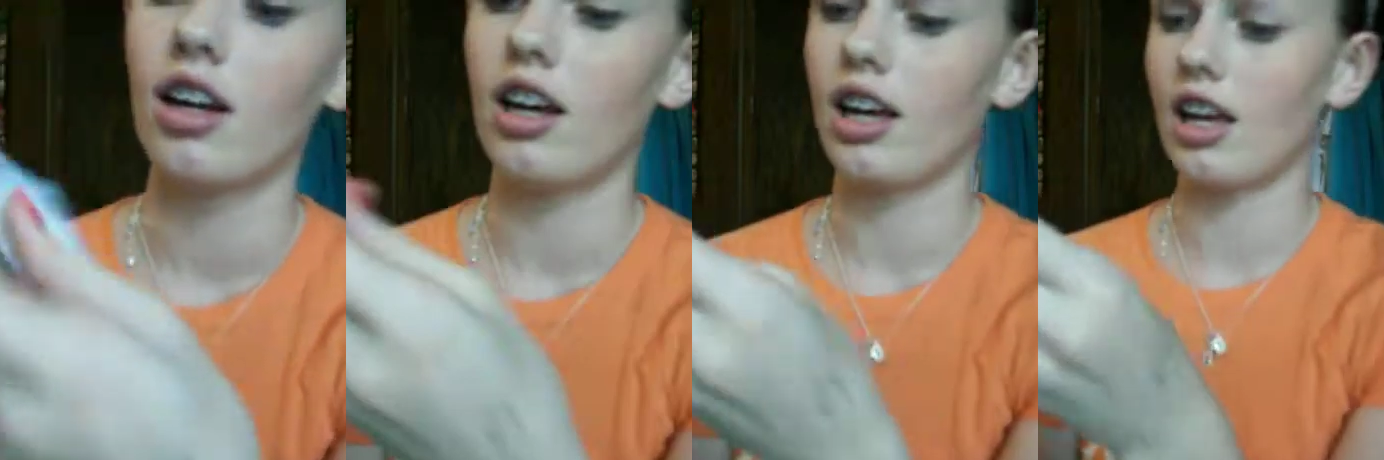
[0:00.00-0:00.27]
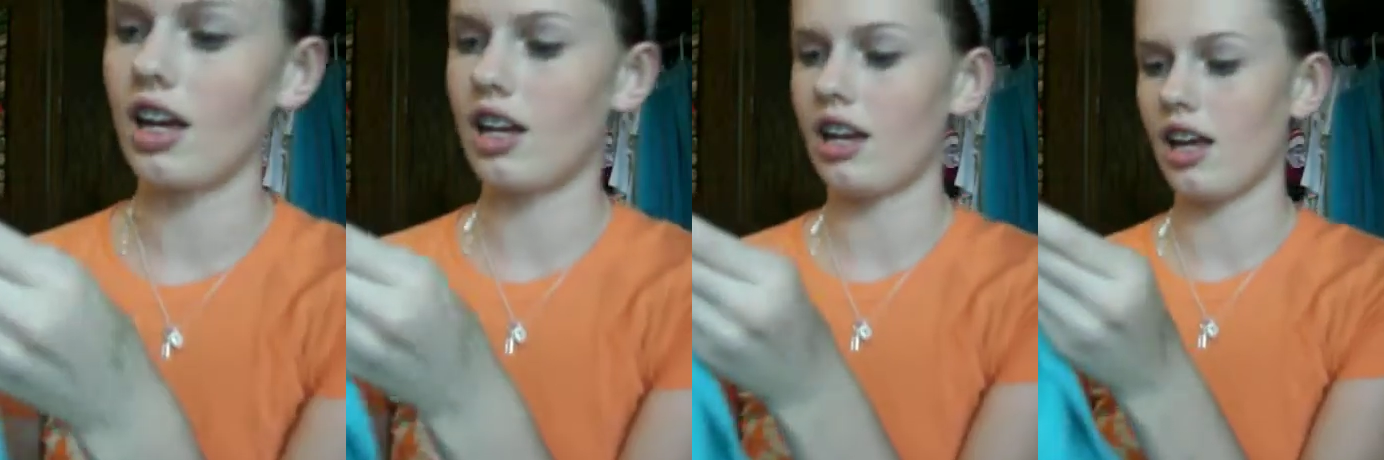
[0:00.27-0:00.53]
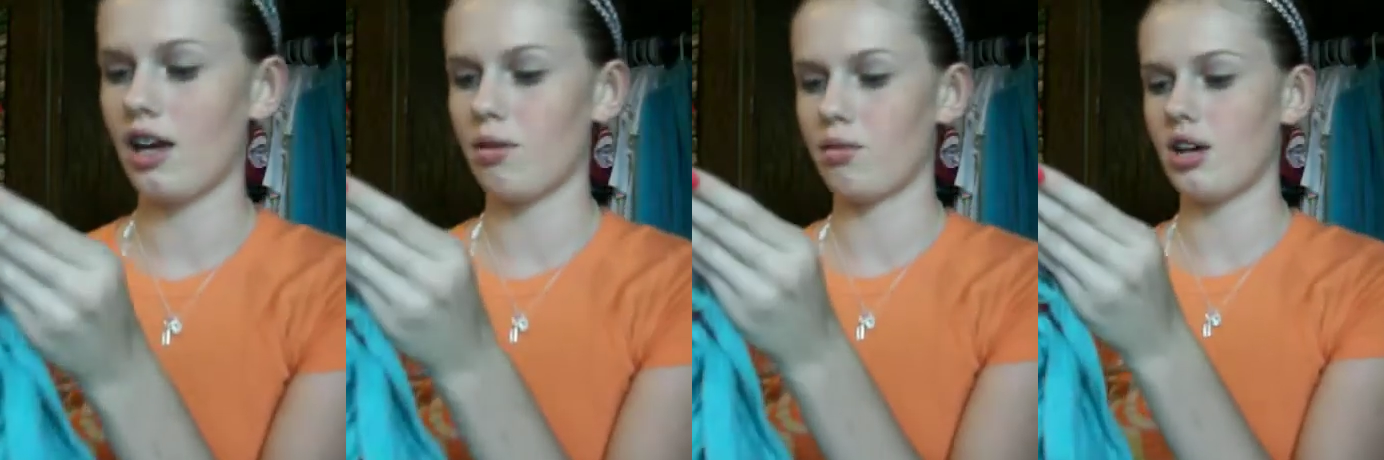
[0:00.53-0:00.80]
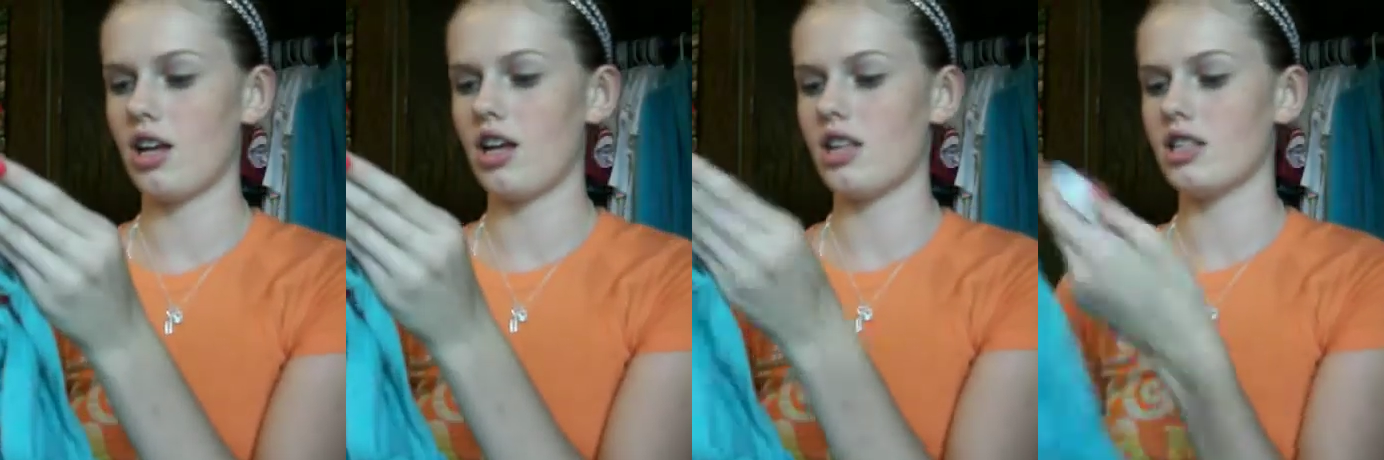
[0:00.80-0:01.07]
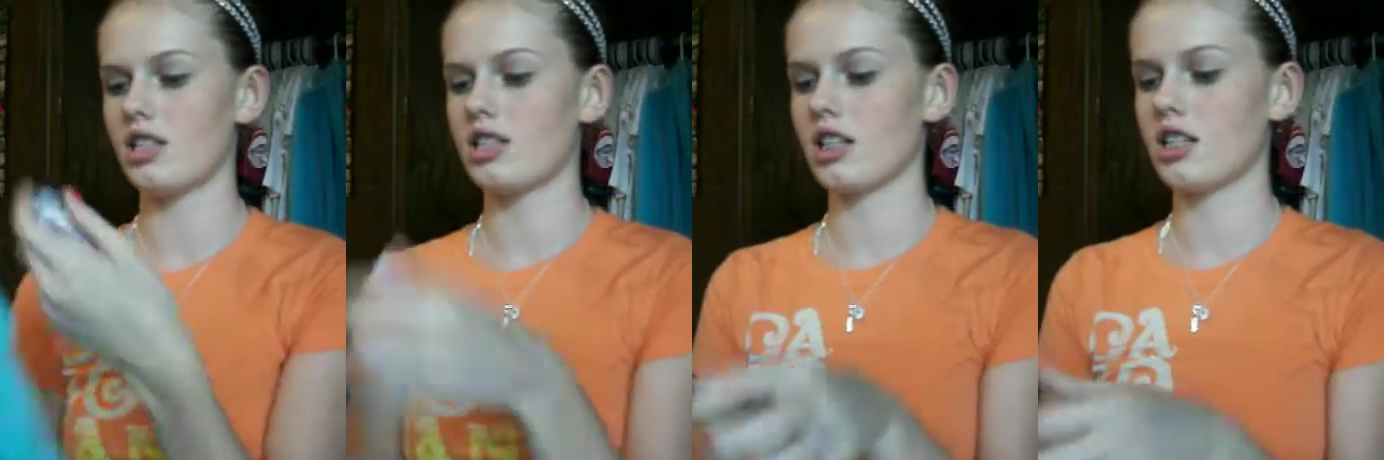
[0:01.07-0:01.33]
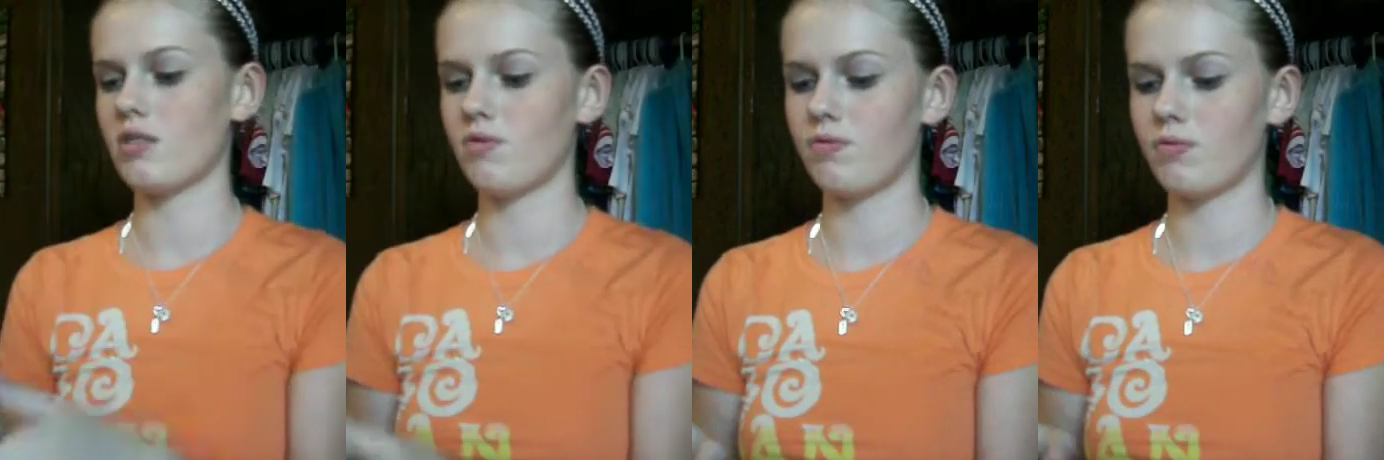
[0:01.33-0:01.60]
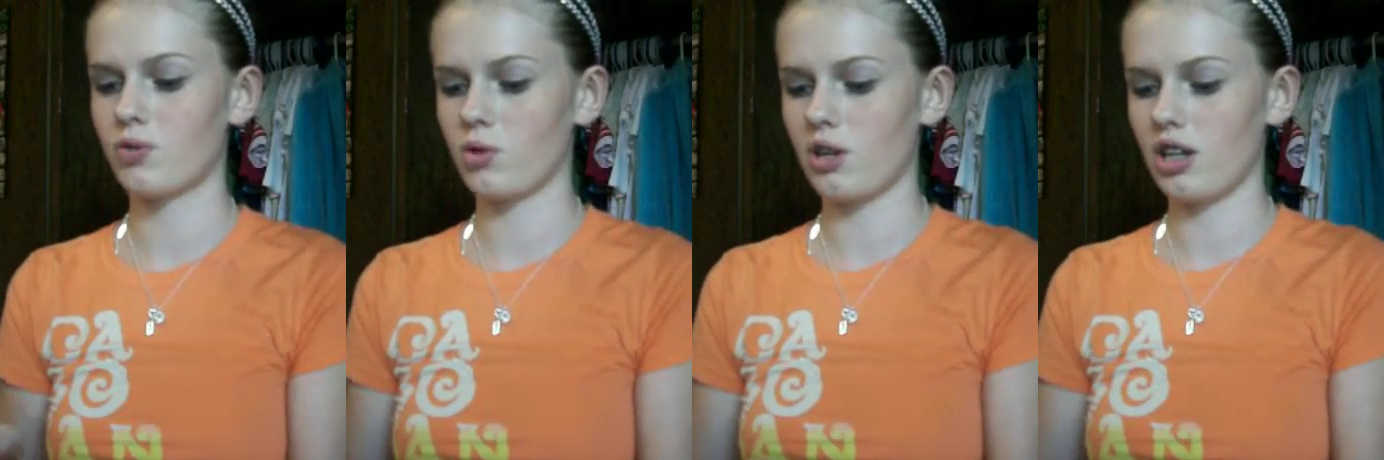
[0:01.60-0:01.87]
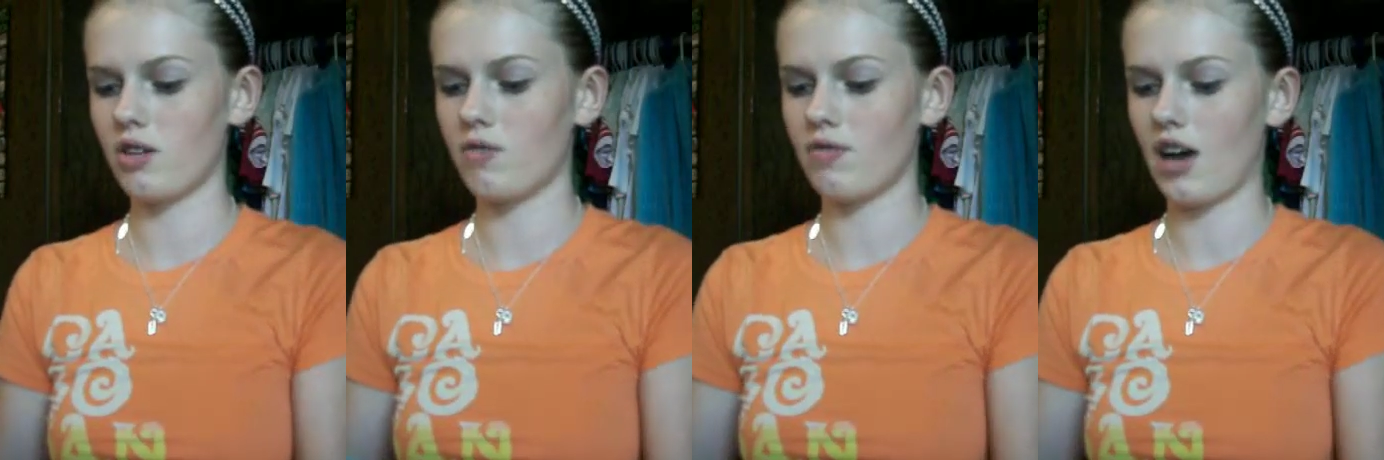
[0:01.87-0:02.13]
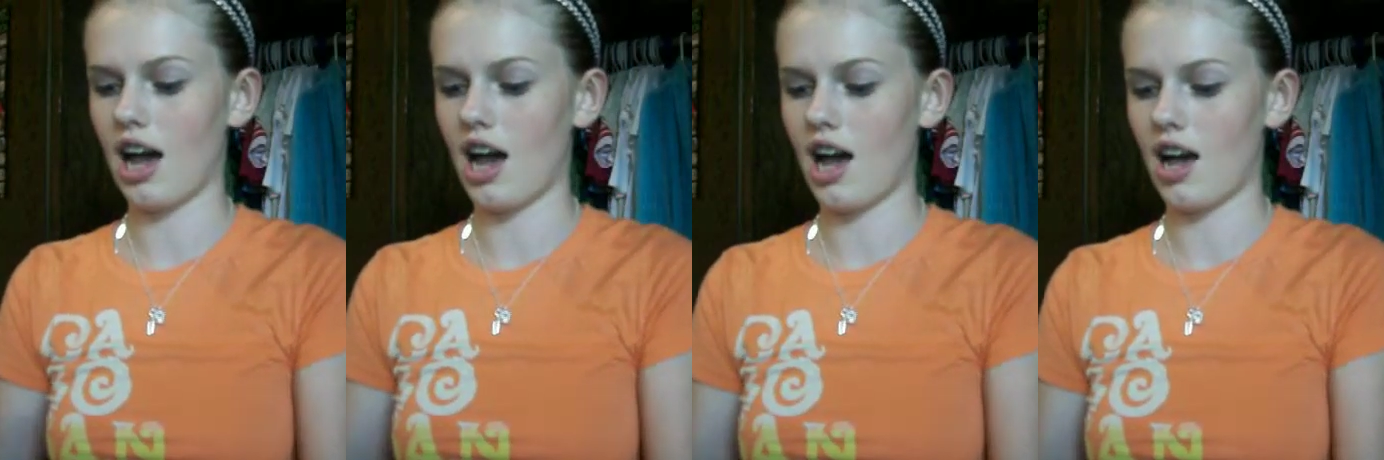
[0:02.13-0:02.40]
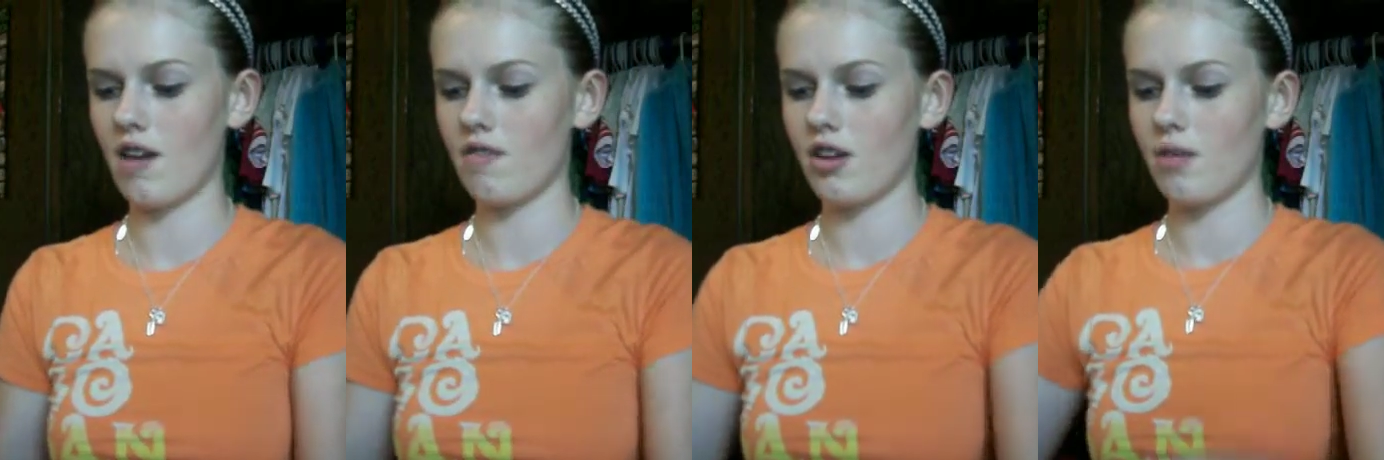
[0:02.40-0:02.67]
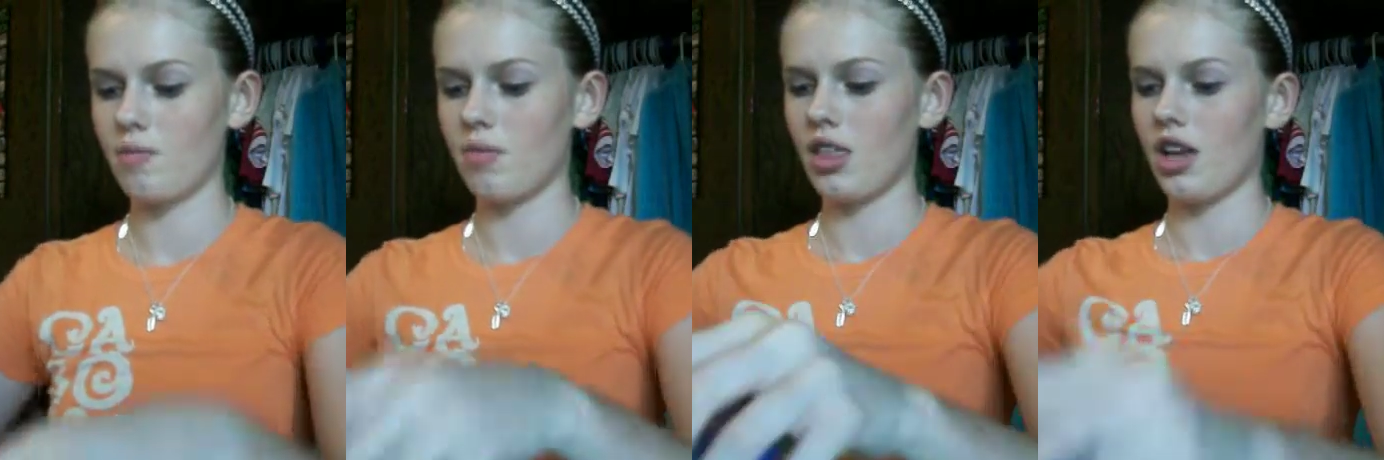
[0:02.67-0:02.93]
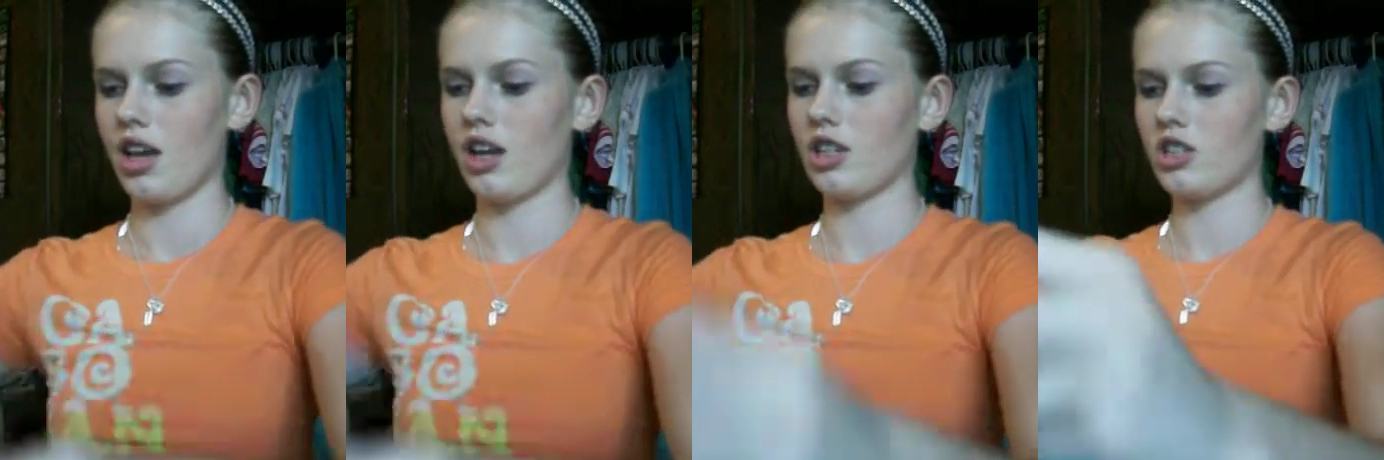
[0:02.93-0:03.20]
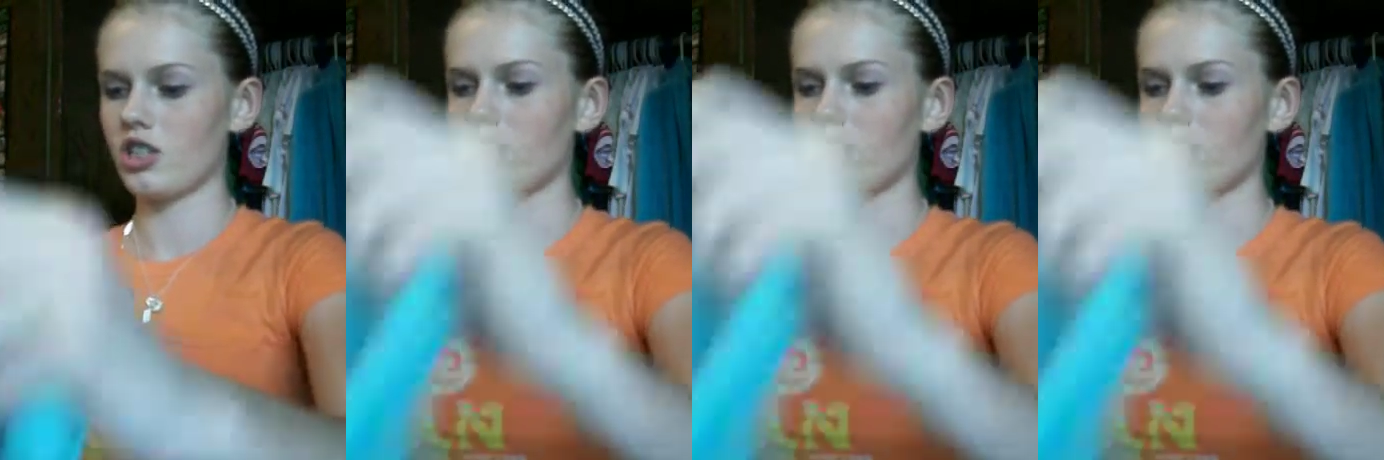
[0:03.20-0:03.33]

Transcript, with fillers: And it was 625, and it's just